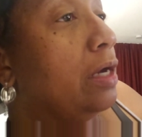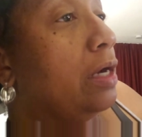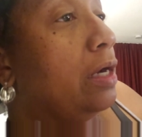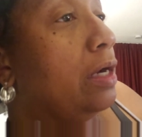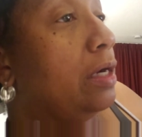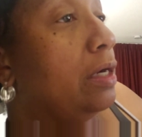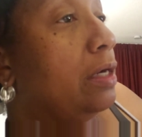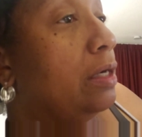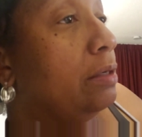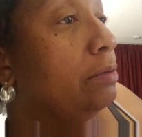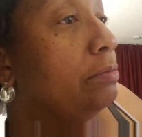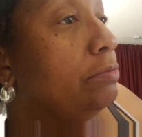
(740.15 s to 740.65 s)

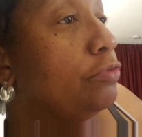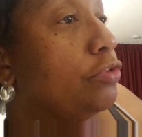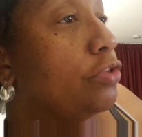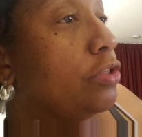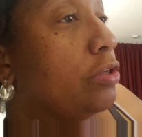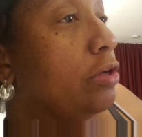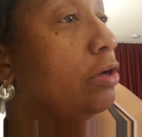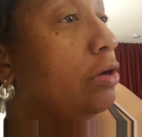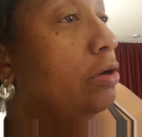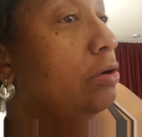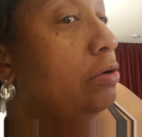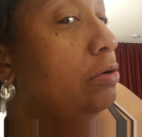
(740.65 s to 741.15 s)
Um,
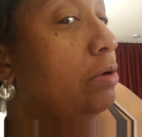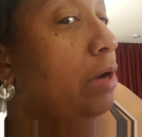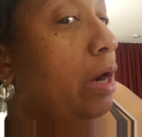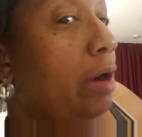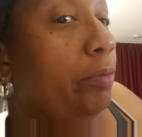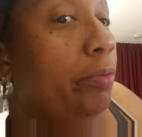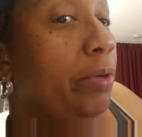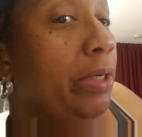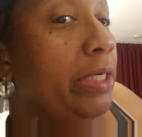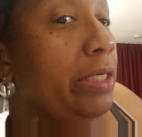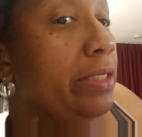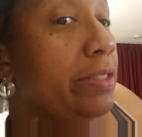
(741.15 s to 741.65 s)
so
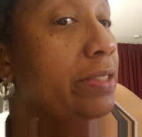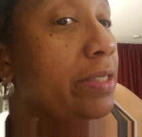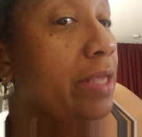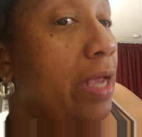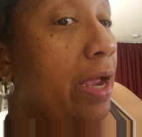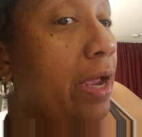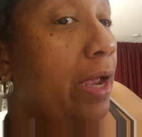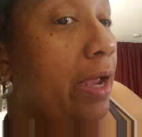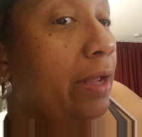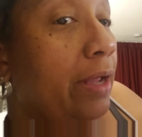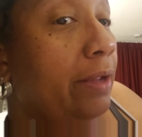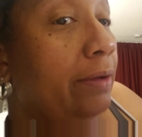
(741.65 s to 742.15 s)
I went
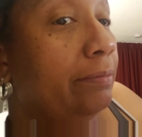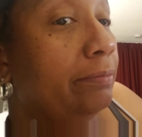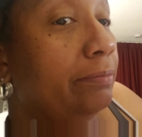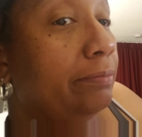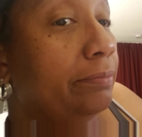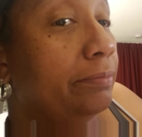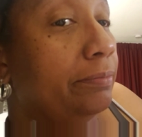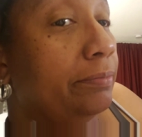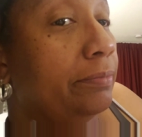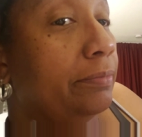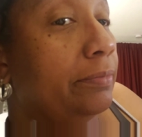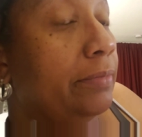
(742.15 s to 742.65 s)
inside
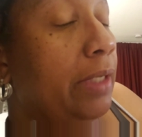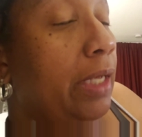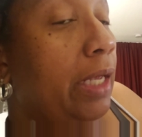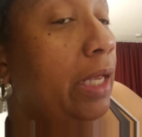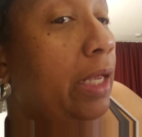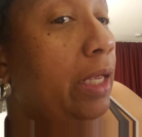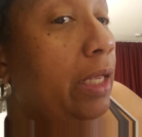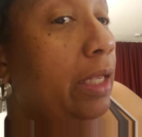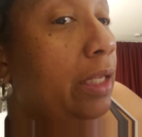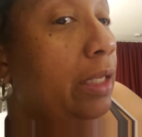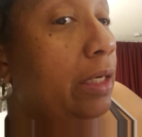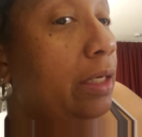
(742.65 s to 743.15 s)

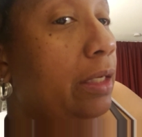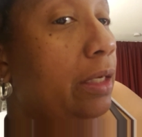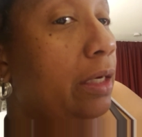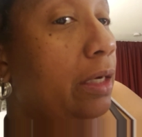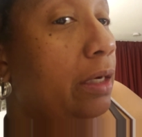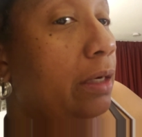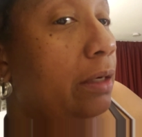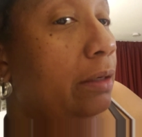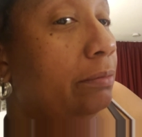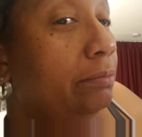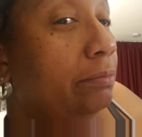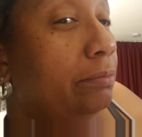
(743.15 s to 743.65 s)
and
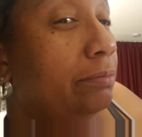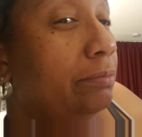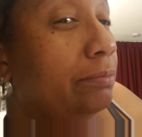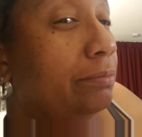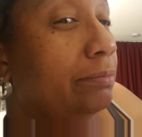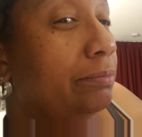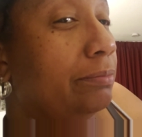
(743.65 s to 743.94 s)
um,